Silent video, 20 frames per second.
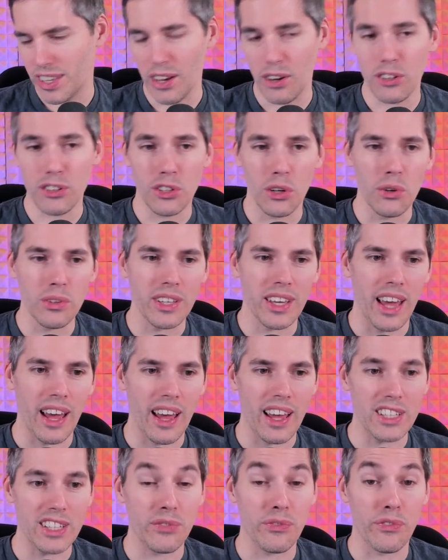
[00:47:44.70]
don't, yeah,
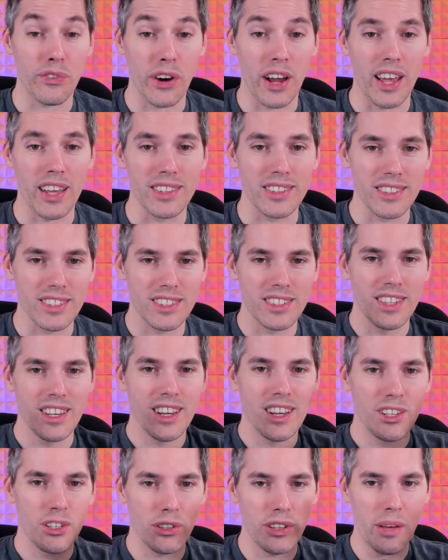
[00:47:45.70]
has friends.
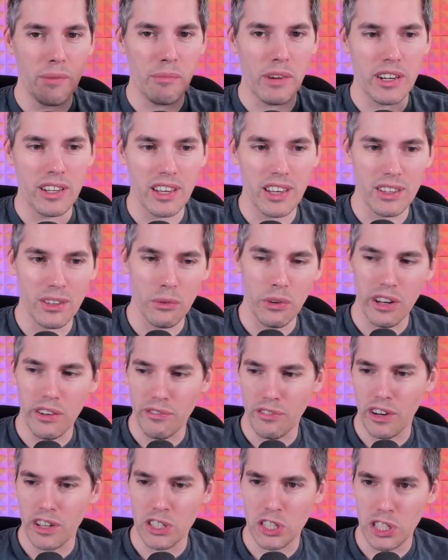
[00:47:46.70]
Don't let money get in the way of
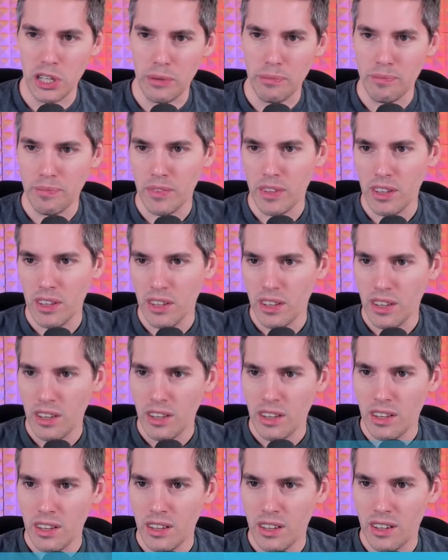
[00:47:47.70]
friendship.
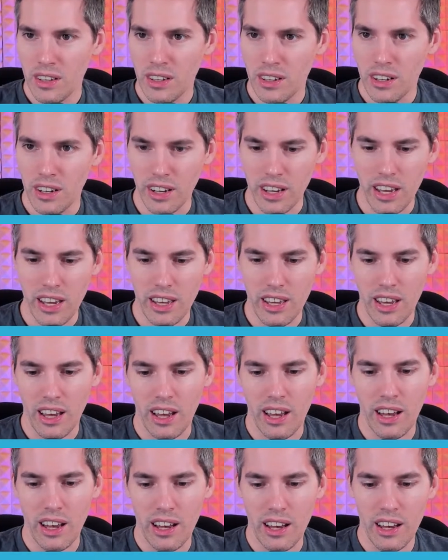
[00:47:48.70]
Okay,
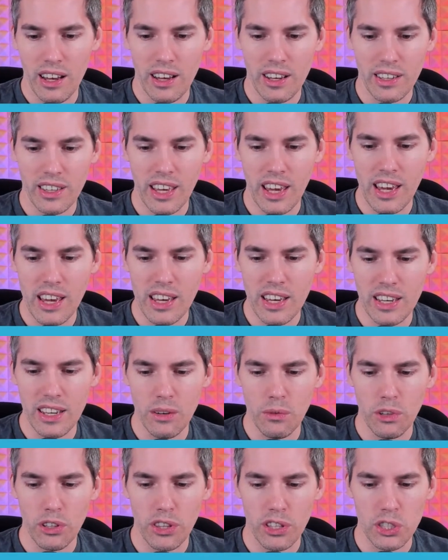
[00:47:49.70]
uh,
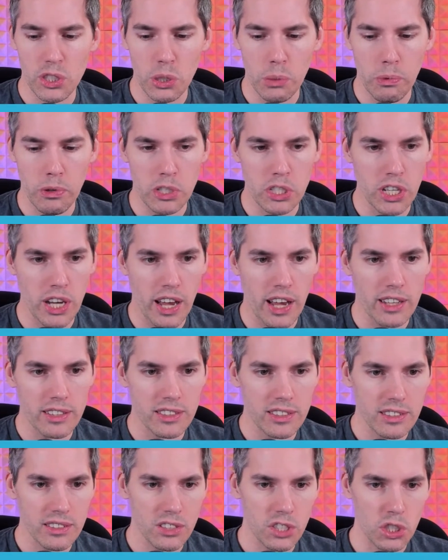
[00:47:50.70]
Kagan with a super chat.
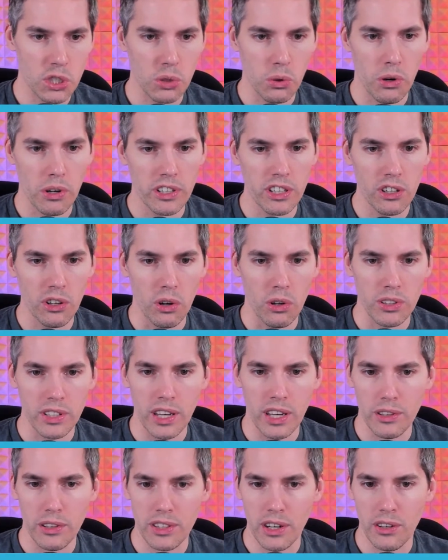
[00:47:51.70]
Just throwing an oldie
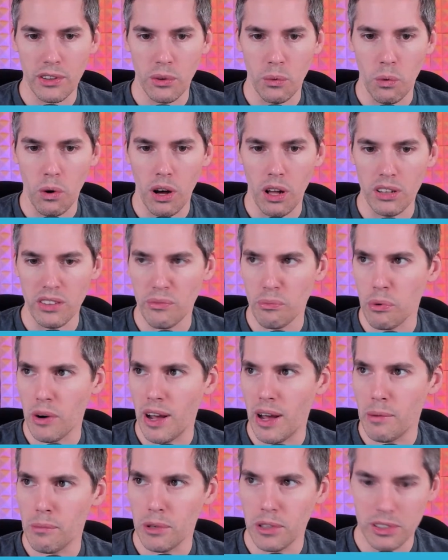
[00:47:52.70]
out there. The Wall of
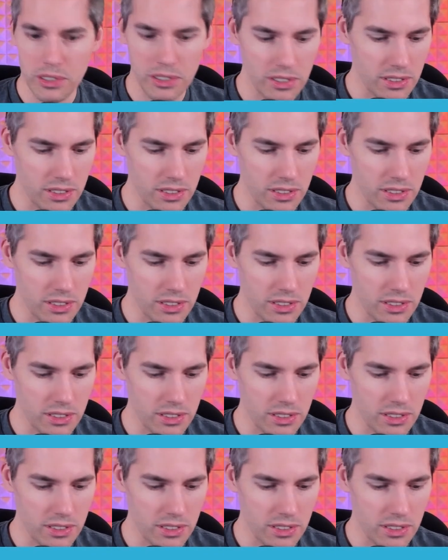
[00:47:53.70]
Brambles.